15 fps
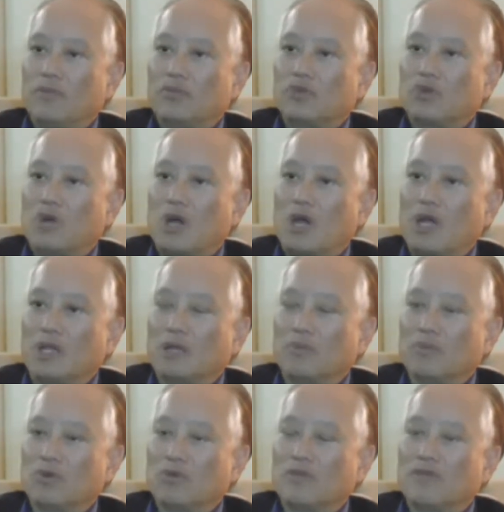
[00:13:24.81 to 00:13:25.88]
trying to
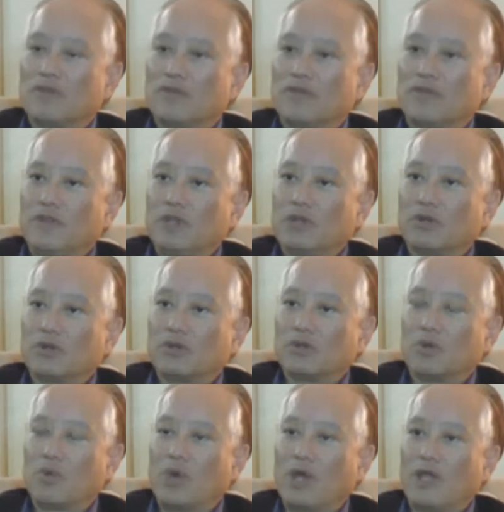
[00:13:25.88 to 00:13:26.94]
move the field
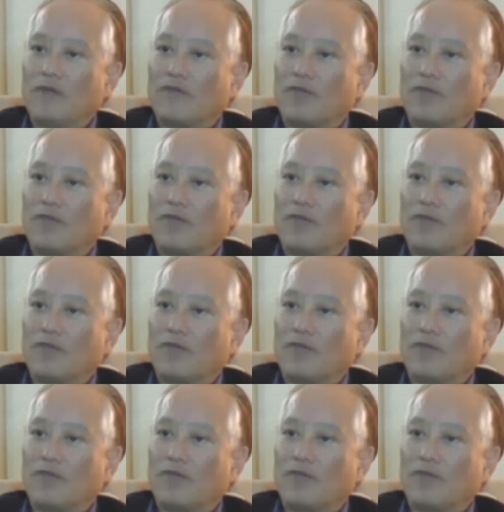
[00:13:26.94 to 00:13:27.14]
away